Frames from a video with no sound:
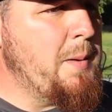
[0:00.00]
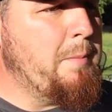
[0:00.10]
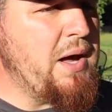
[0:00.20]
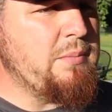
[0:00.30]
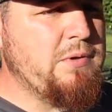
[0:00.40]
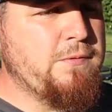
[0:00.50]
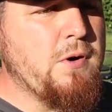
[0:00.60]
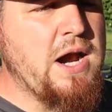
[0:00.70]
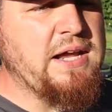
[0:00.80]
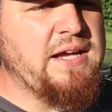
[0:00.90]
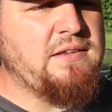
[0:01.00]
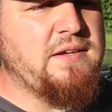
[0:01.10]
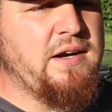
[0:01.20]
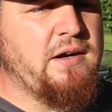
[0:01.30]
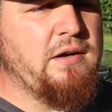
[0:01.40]
but before I get
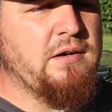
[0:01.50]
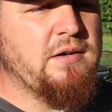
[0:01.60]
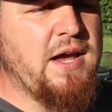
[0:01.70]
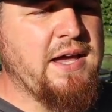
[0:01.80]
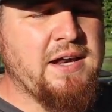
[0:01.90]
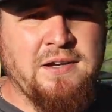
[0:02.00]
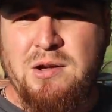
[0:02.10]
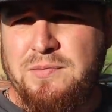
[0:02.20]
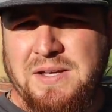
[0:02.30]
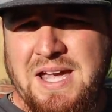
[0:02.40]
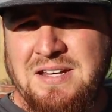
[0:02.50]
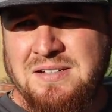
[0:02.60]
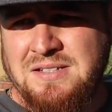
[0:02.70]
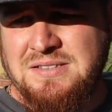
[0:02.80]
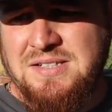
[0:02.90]
there, I get a
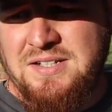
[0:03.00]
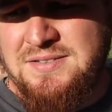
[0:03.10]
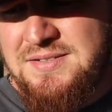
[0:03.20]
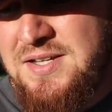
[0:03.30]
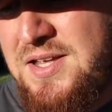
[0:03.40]
notification that says,